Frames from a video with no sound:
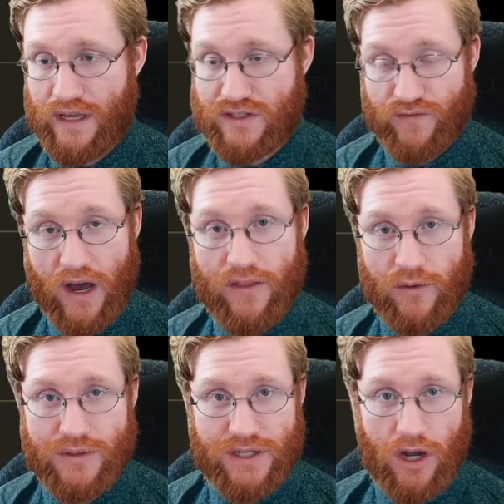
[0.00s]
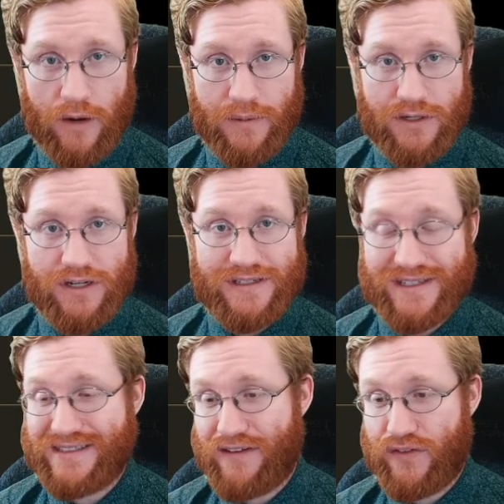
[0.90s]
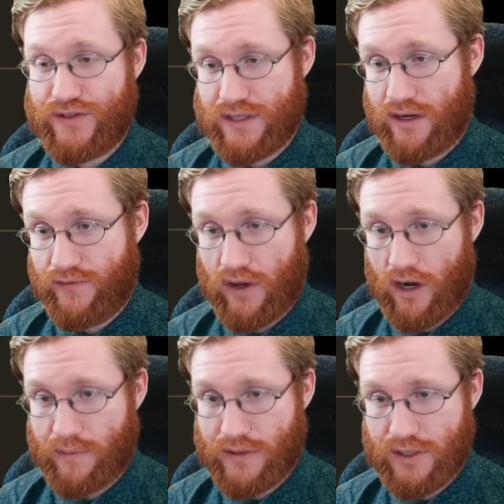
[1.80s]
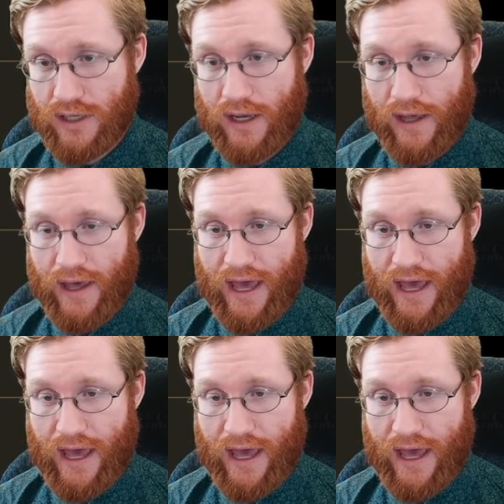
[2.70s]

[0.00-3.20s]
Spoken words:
his father was a carpenter. He's the 7th son of a carpenter,